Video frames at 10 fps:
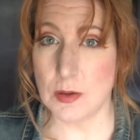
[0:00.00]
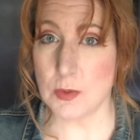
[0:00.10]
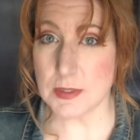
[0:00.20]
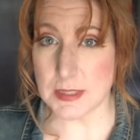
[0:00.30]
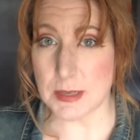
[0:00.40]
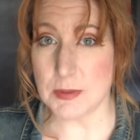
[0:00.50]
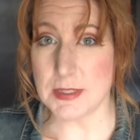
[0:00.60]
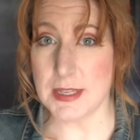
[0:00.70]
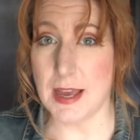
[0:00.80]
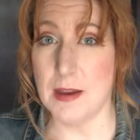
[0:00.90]
We'll see. We'll
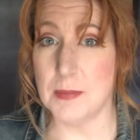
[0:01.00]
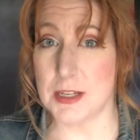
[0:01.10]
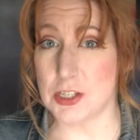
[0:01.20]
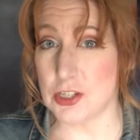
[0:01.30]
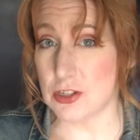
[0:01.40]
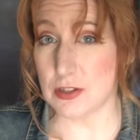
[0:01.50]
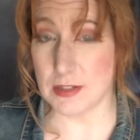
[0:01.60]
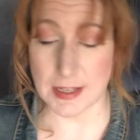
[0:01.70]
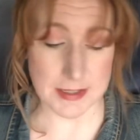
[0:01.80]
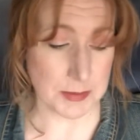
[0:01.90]
see how much
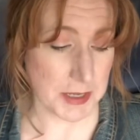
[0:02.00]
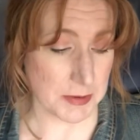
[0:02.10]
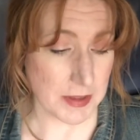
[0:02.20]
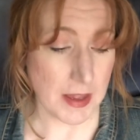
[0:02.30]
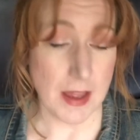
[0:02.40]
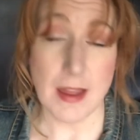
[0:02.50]
it gets played with.